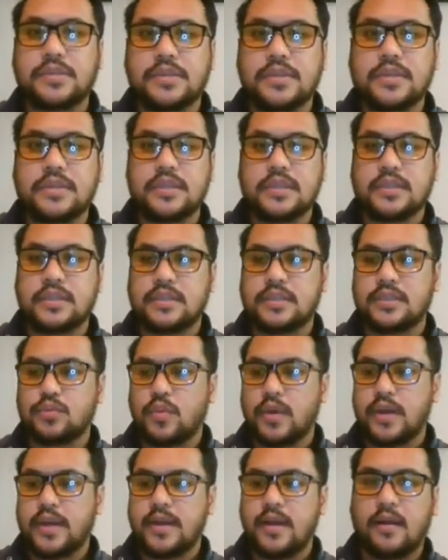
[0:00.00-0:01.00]
So this is
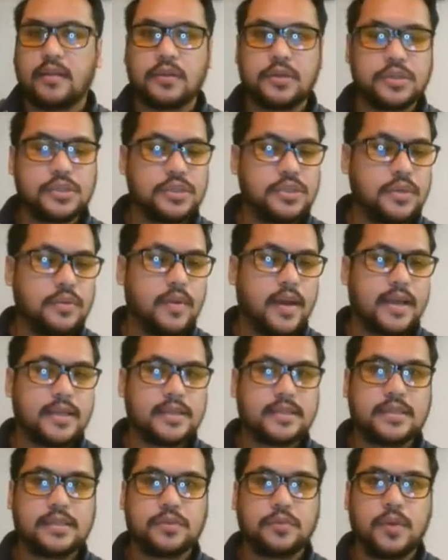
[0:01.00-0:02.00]
$20
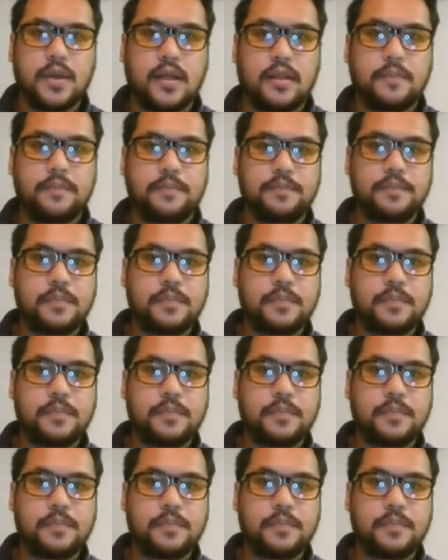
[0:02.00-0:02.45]
US as well.